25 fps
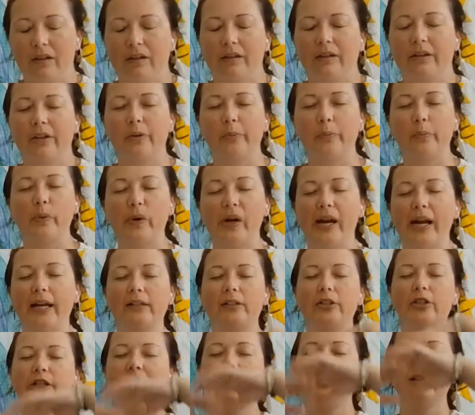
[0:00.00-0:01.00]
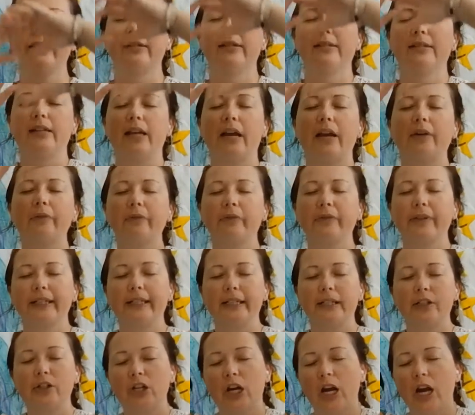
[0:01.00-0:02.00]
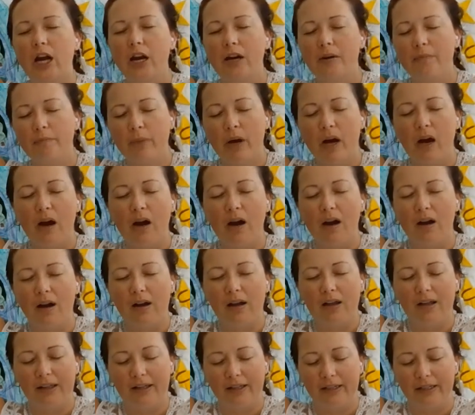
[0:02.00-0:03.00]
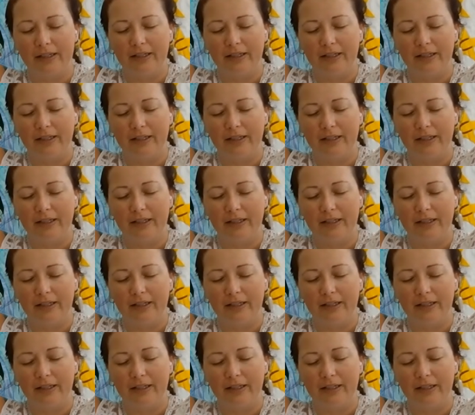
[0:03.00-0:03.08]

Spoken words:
Your branches that reach up high